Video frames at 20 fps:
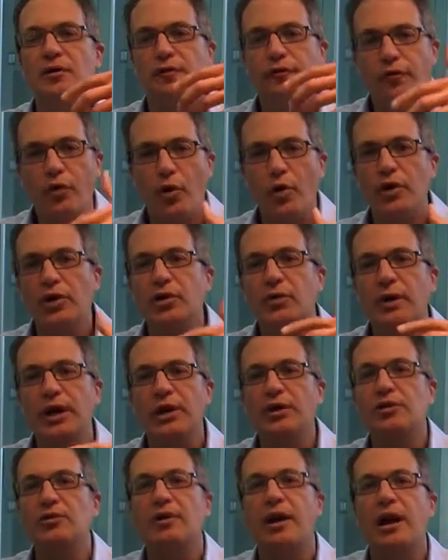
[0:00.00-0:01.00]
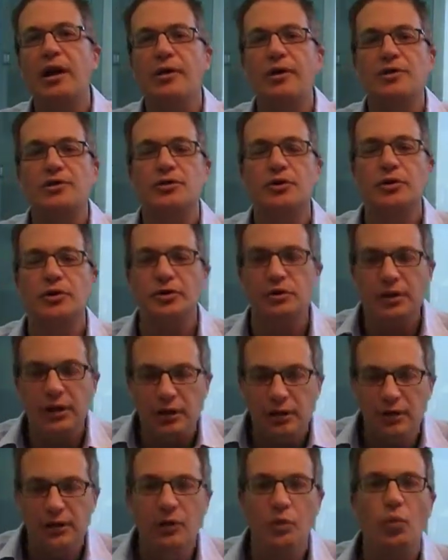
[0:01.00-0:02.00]
for you in your area. So you're
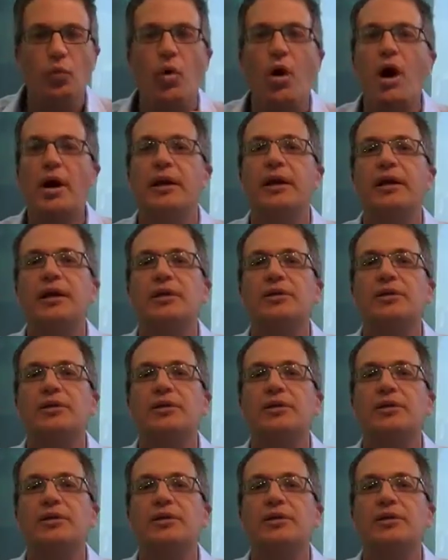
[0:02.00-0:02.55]
literally walking